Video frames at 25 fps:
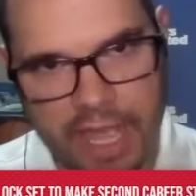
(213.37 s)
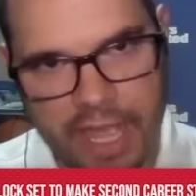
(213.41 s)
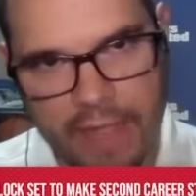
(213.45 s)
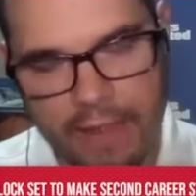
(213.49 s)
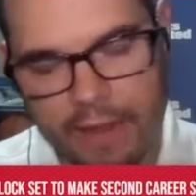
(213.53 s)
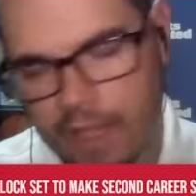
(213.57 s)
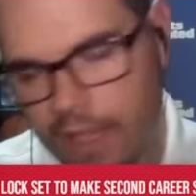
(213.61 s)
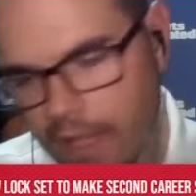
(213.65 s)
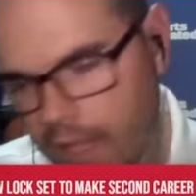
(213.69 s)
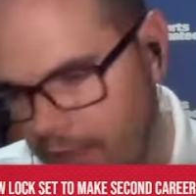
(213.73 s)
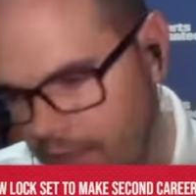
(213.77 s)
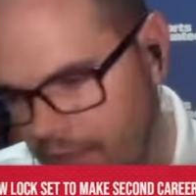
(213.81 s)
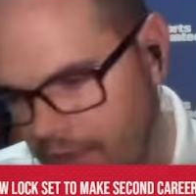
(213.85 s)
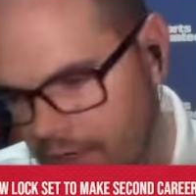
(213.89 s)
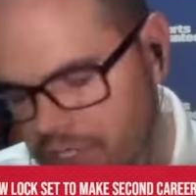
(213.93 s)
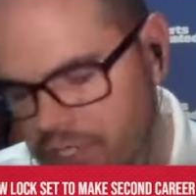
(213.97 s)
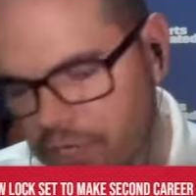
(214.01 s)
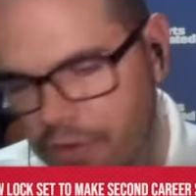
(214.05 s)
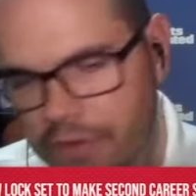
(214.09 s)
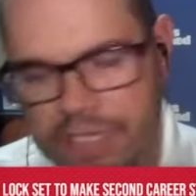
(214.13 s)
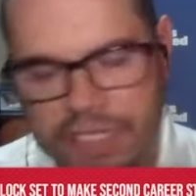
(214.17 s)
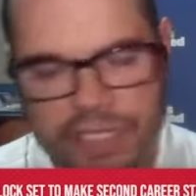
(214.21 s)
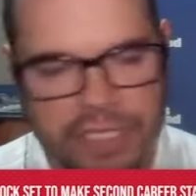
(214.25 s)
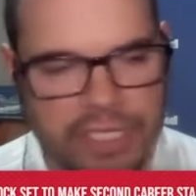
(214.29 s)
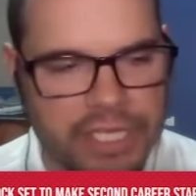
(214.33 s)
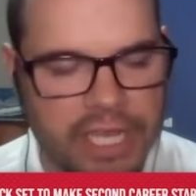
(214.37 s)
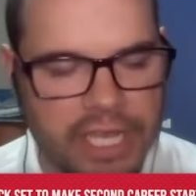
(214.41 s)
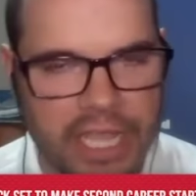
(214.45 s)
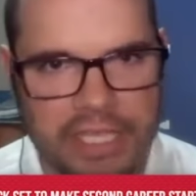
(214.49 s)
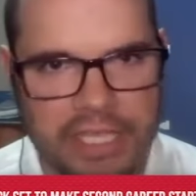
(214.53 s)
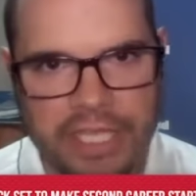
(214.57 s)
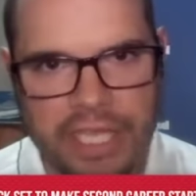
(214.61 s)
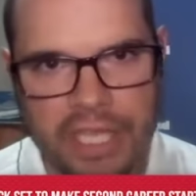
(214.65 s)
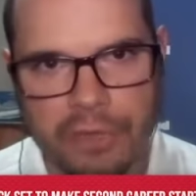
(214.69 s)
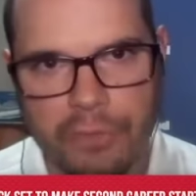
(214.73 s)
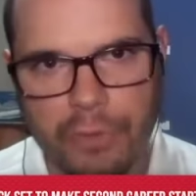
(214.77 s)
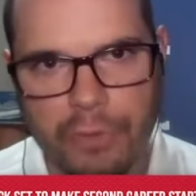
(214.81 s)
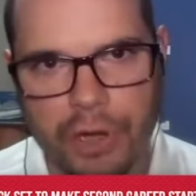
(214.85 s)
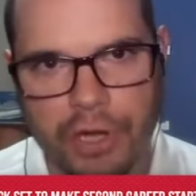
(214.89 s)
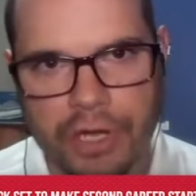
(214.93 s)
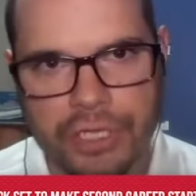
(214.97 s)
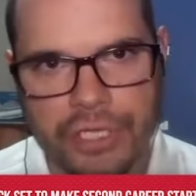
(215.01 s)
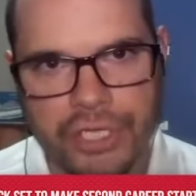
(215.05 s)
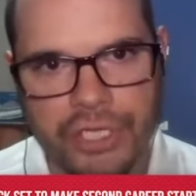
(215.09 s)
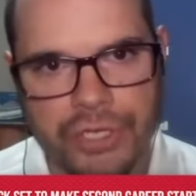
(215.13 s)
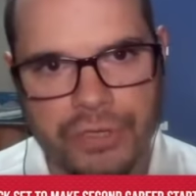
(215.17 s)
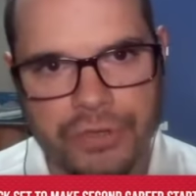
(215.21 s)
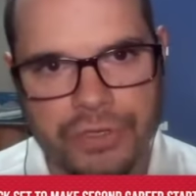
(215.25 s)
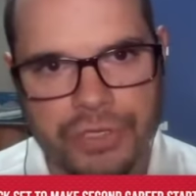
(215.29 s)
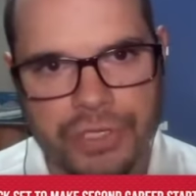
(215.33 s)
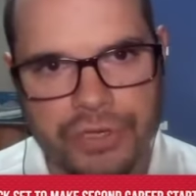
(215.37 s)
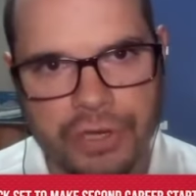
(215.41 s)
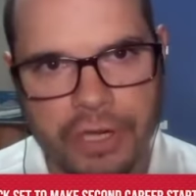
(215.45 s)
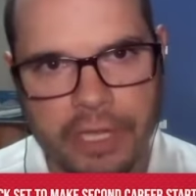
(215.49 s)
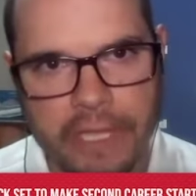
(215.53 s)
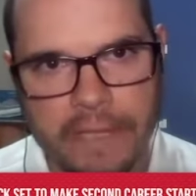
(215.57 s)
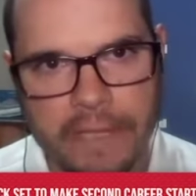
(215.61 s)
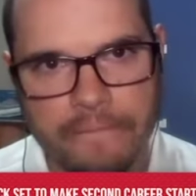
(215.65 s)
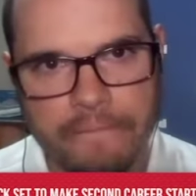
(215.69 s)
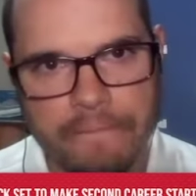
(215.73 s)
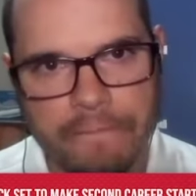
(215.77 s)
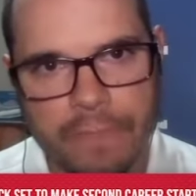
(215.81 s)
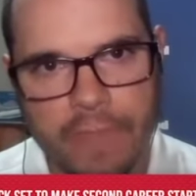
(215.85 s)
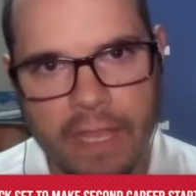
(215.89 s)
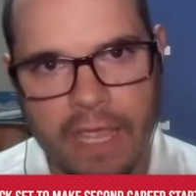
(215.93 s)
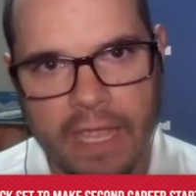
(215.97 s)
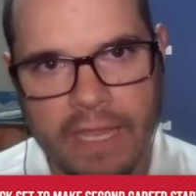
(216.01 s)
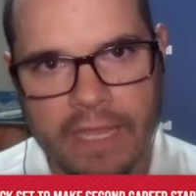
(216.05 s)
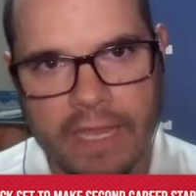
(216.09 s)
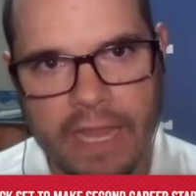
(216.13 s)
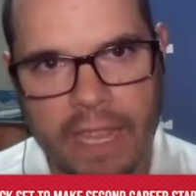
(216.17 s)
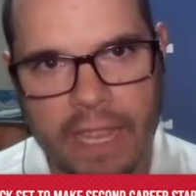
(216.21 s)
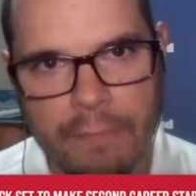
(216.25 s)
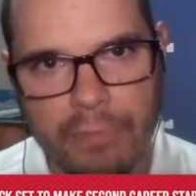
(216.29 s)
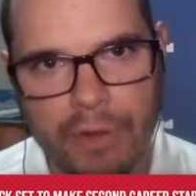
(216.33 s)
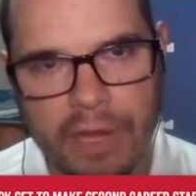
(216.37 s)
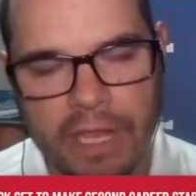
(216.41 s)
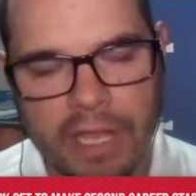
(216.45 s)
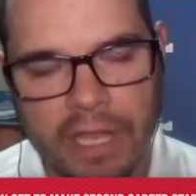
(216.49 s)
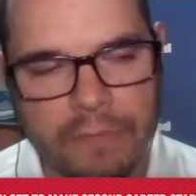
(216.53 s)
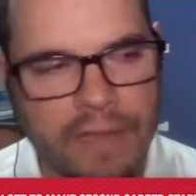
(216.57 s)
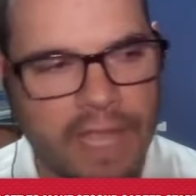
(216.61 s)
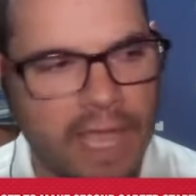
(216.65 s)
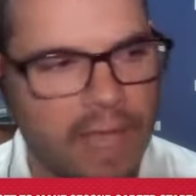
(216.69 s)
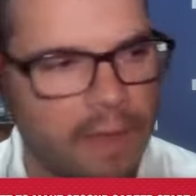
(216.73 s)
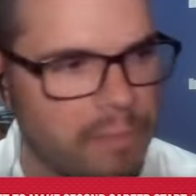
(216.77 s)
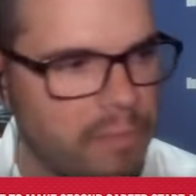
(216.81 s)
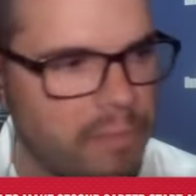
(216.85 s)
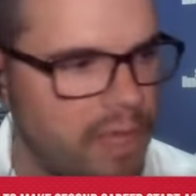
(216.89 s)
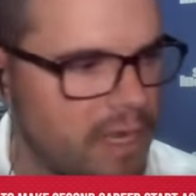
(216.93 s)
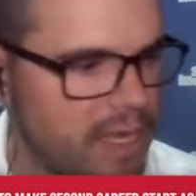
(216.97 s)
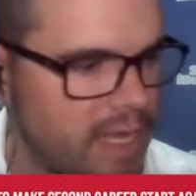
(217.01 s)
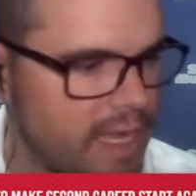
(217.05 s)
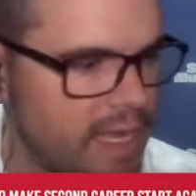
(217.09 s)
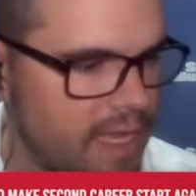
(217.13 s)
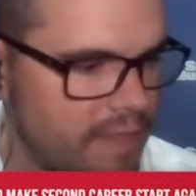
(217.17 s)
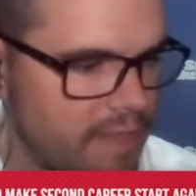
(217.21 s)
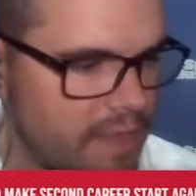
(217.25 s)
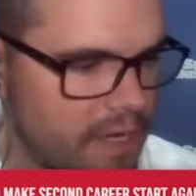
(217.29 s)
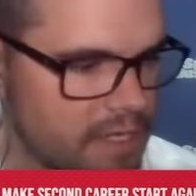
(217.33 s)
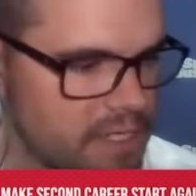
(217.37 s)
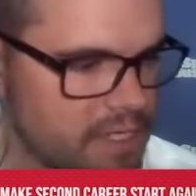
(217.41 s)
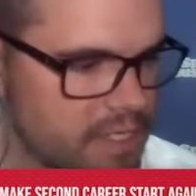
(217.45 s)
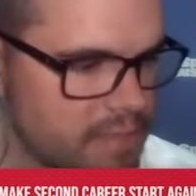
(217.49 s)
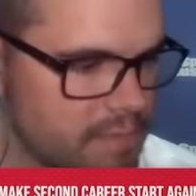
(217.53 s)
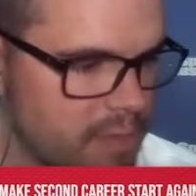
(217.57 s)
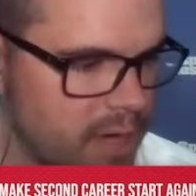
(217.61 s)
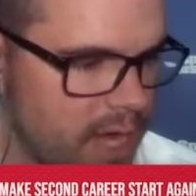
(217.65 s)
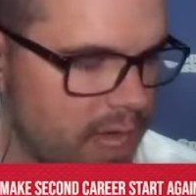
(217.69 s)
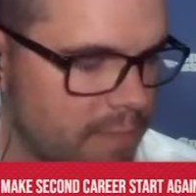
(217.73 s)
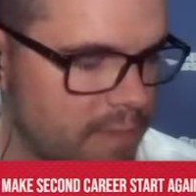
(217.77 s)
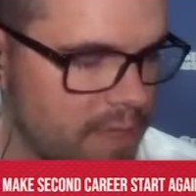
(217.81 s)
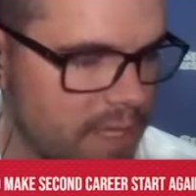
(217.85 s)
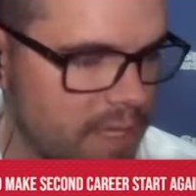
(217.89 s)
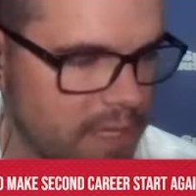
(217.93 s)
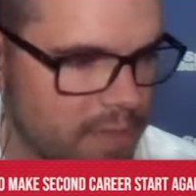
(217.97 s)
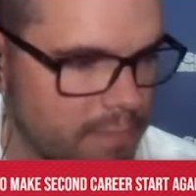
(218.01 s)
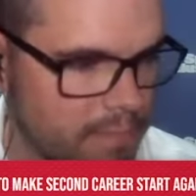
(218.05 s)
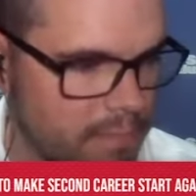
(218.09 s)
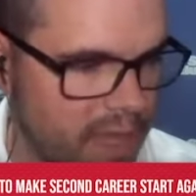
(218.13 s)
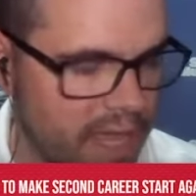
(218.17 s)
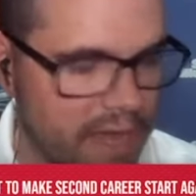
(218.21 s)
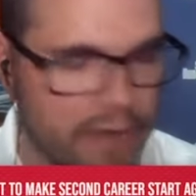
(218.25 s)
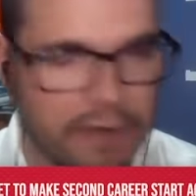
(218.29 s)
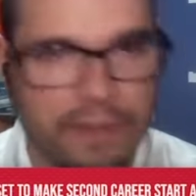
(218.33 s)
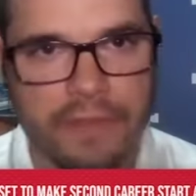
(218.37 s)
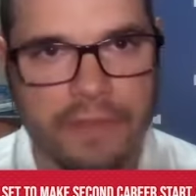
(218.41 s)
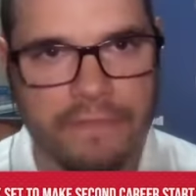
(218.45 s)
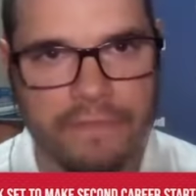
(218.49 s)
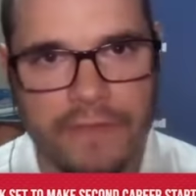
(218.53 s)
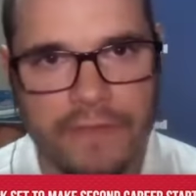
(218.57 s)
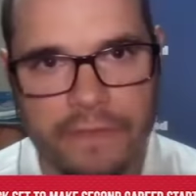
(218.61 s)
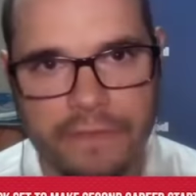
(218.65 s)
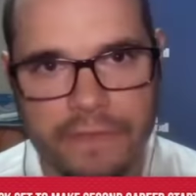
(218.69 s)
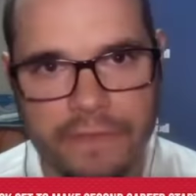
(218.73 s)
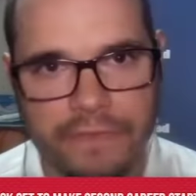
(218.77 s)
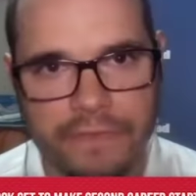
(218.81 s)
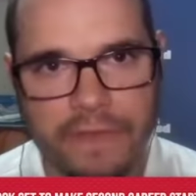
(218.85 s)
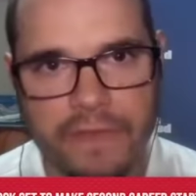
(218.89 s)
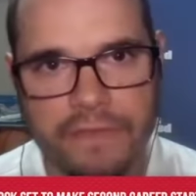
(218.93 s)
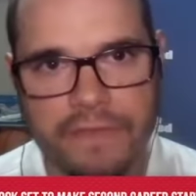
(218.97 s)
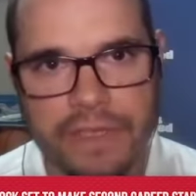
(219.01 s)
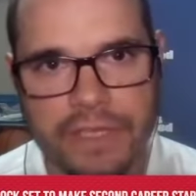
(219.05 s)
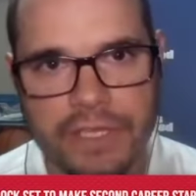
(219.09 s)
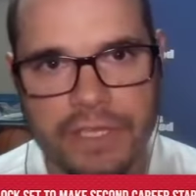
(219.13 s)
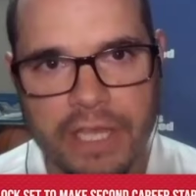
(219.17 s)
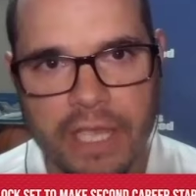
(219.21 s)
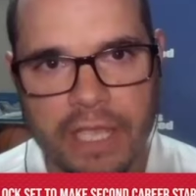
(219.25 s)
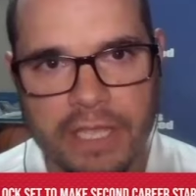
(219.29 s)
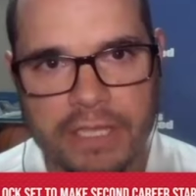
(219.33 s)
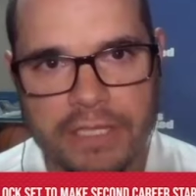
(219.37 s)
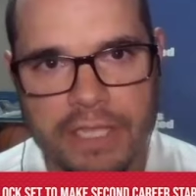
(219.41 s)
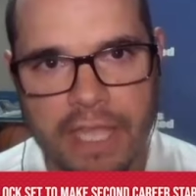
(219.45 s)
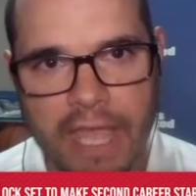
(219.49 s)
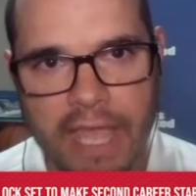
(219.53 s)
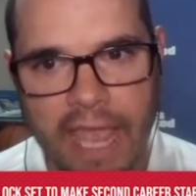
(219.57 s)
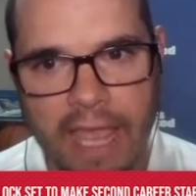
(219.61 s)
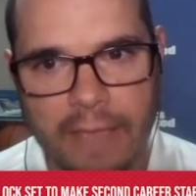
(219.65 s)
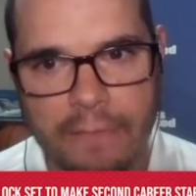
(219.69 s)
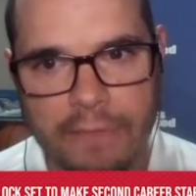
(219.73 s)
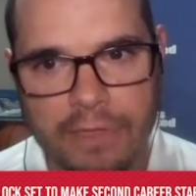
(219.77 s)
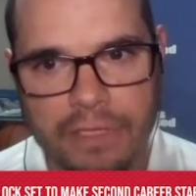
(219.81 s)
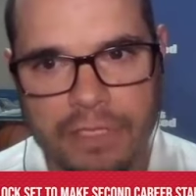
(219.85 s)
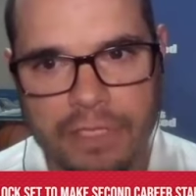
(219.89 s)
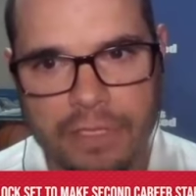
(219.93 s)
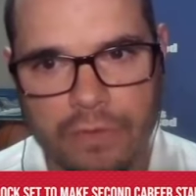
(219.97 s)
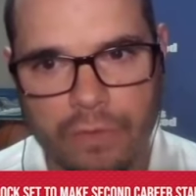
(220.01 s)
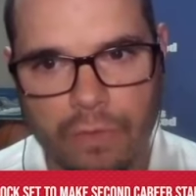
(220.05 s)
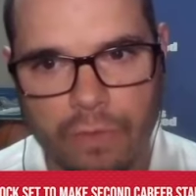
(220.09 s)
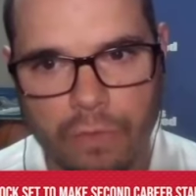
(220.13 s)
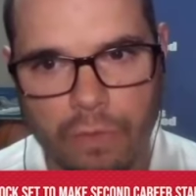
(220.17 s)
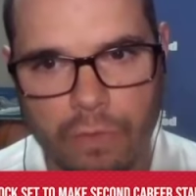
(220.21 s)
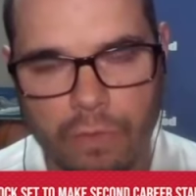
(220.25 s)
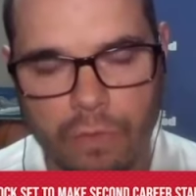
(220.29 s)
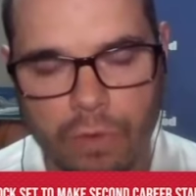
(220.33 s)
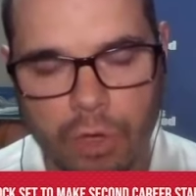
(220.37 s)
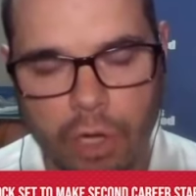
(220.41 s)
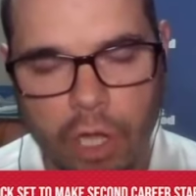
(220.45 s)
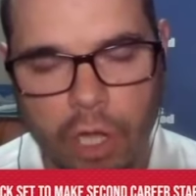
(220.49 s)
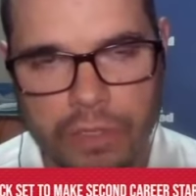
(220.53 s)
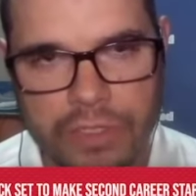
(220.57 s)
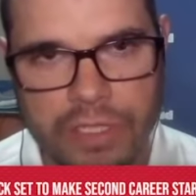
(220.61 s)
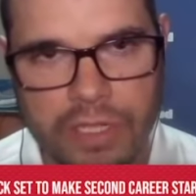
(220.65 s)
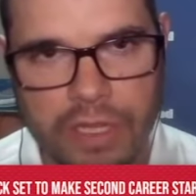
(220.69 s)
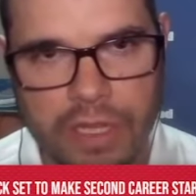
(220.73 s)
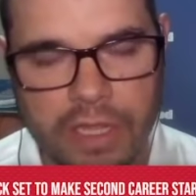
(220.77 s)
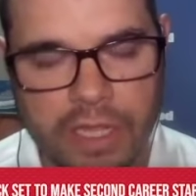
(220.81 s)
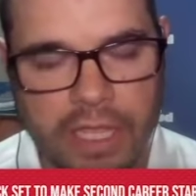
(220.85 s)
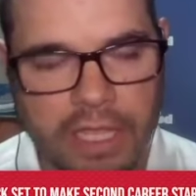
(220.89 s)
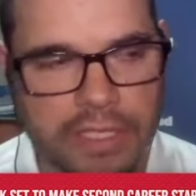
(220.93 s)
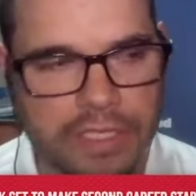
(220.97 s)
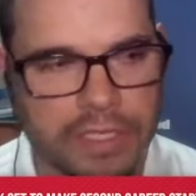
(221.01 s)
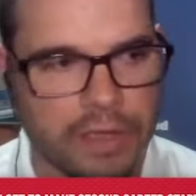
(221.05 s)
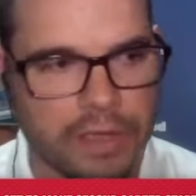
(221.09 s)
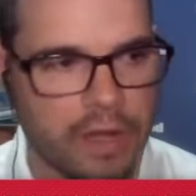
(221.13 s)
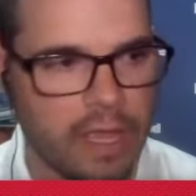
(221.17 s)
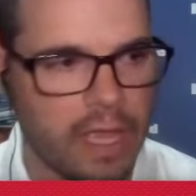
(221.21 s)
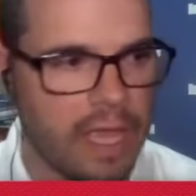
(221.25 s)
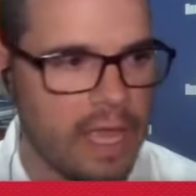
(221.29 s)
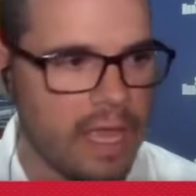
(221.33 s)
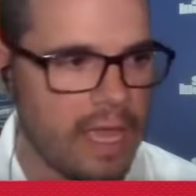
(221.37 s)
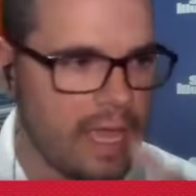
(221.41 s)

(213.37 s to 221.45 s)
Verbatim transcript: that, there's always a chance Gilmore can shoestring him and, and hmm. bring him down. But there's probably a better than 50 50 chance that Hamilton goes into the end zone.